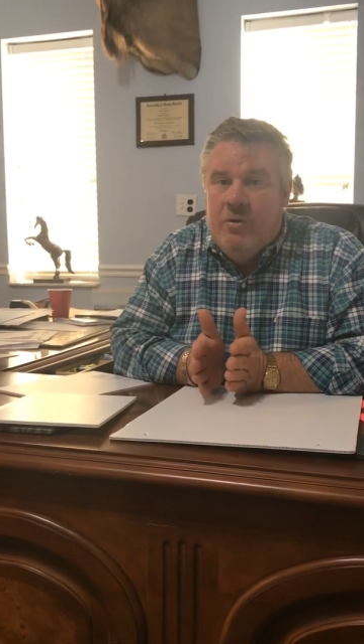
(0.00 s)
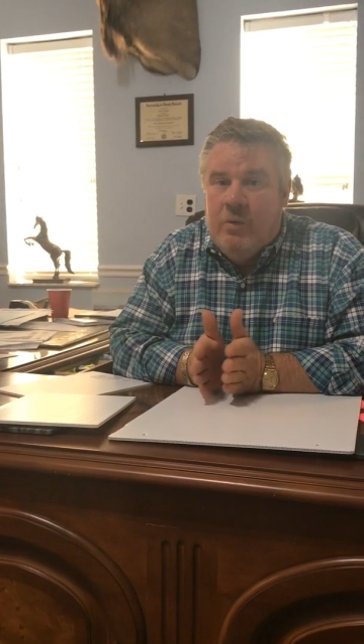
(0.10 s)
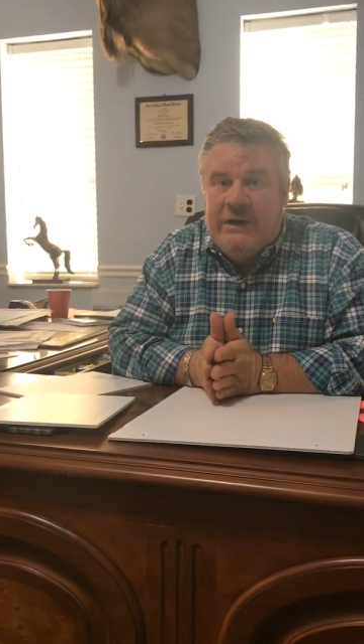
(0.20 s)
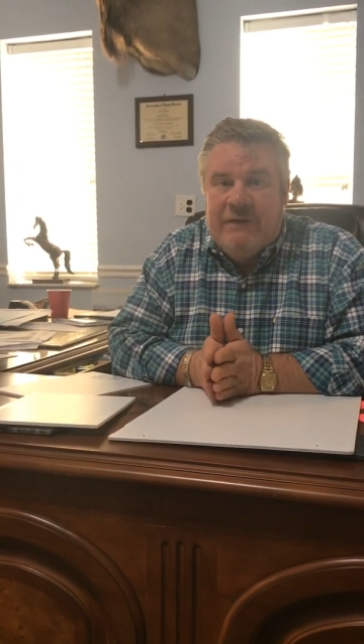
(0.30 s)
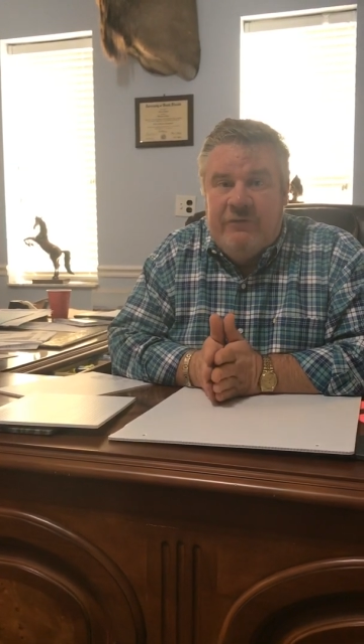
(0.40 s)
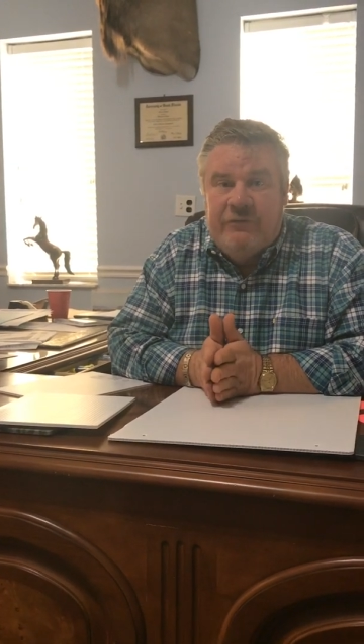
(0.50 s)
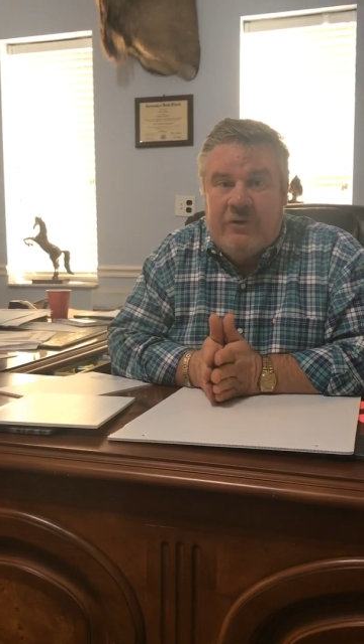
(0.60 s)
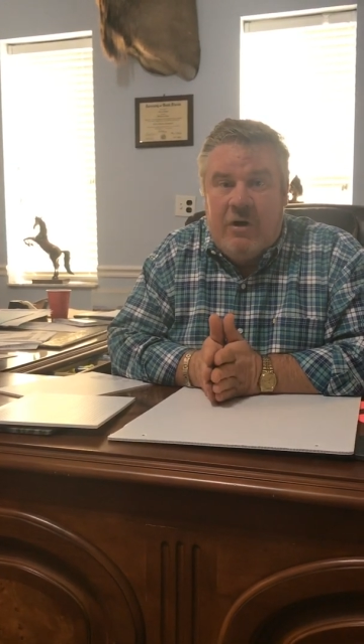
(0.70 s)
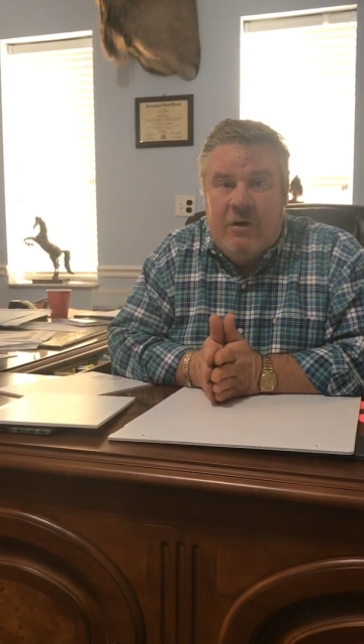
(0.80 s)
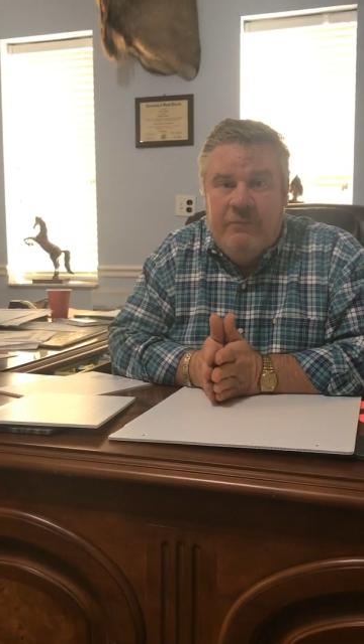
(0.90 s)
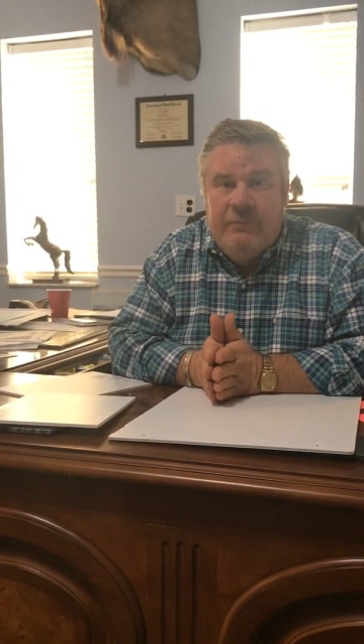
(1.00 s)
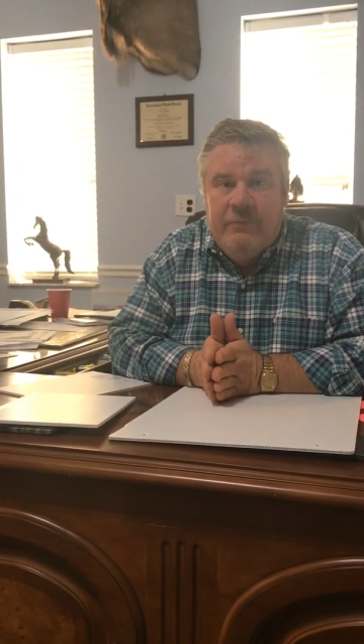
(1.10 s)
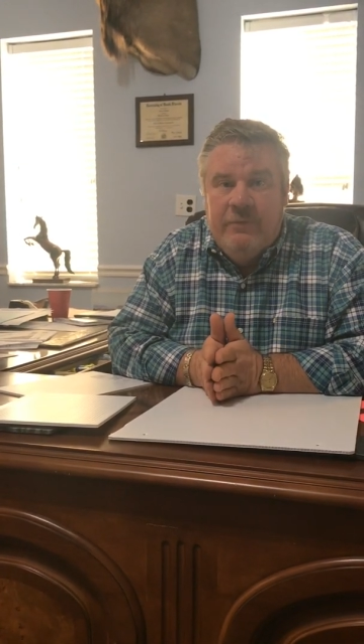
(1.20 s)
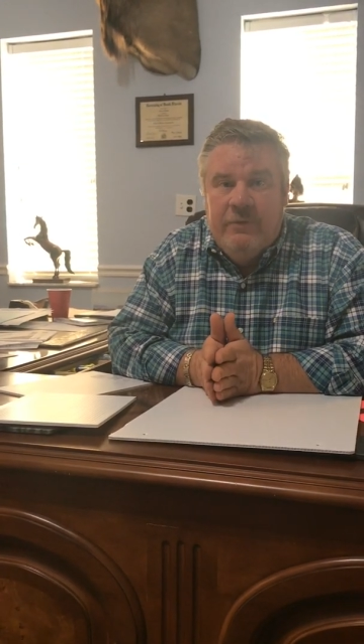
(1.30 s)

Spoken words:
or give us a call,